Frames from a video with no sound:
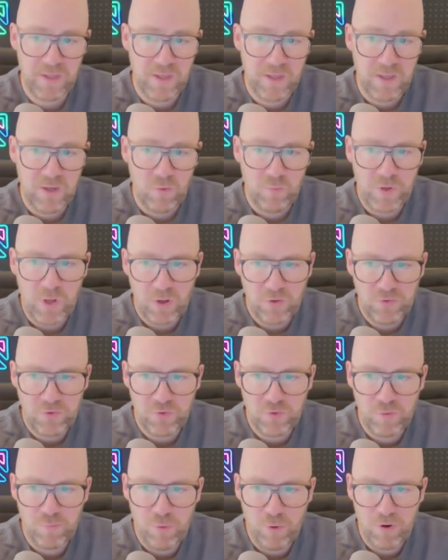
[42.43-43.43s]
We also
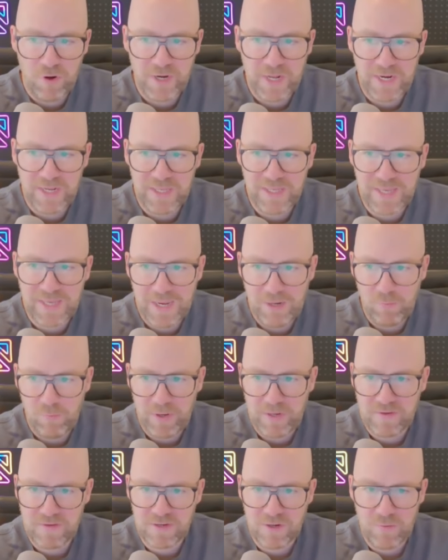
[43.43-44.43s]
support adding
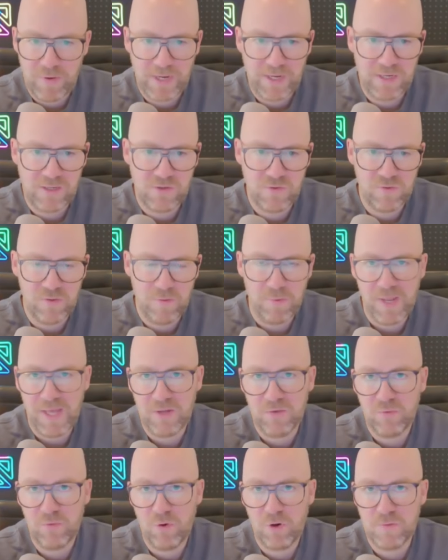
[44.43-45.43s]
gateways directly to the
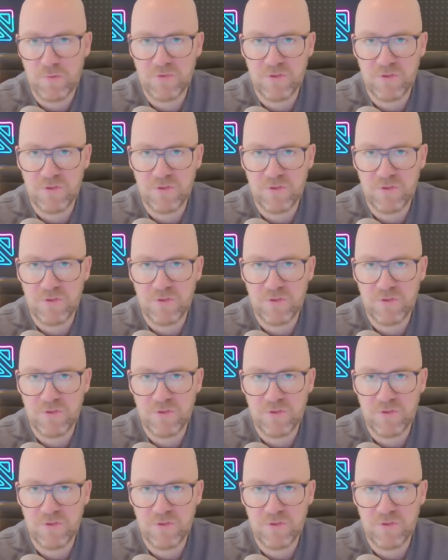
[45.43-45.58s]
platform,